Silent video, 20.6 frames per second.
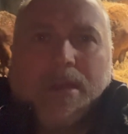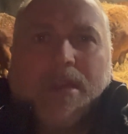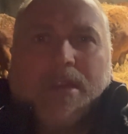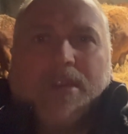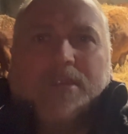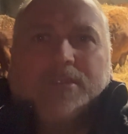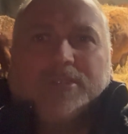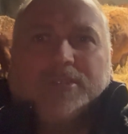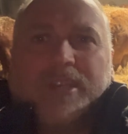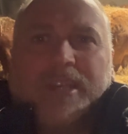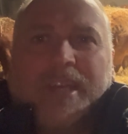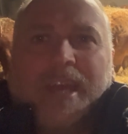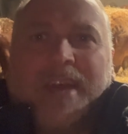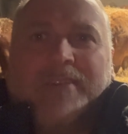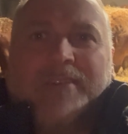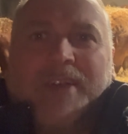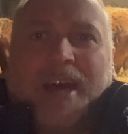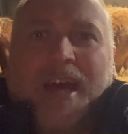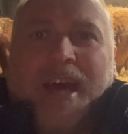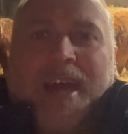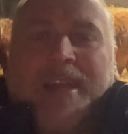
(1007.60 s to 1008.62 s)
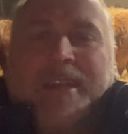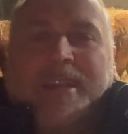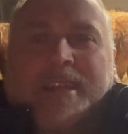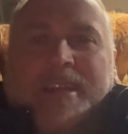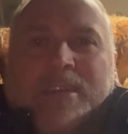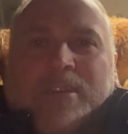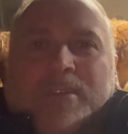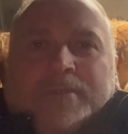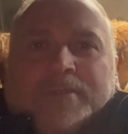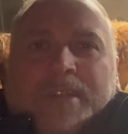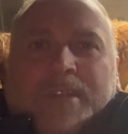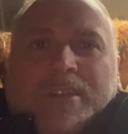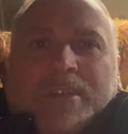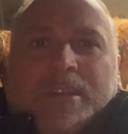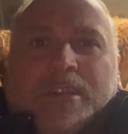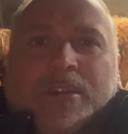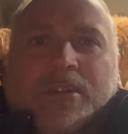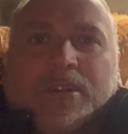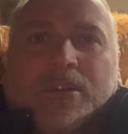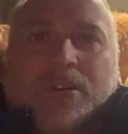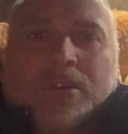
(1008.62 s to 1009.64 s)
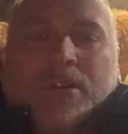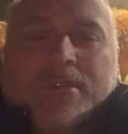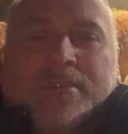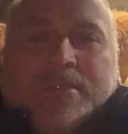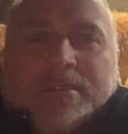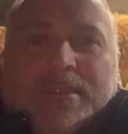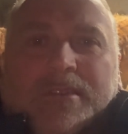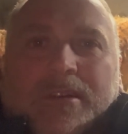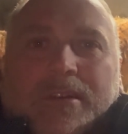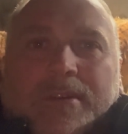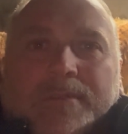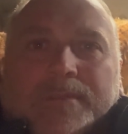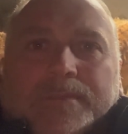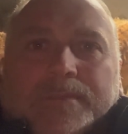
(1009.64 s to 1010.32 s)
She calved that handy enough there on her own, so